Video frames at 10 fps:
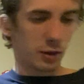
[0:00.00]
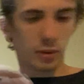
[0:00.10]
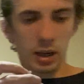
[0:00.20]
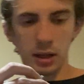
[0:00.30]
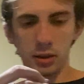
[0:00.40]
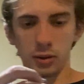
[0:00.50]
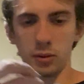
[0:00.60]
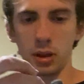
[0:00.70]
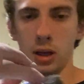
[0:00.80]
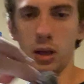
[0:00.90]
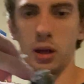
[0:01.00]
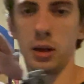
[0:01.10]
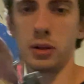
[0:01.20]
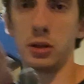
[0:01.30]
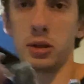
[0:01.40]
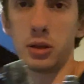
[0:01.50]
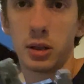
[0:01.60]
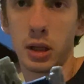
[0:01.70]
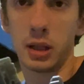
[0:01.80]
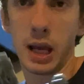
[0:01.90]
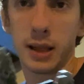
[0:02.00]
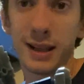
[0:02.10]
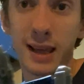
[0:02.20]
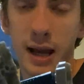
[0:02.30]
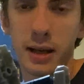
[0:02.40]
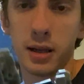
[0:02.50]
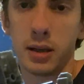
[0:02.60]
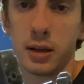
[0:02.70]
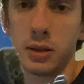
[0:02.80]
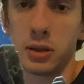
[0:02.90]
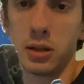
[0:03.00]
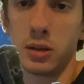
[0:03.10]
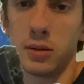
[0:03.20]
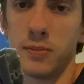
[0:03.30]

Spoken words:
What I do is just take the gun, just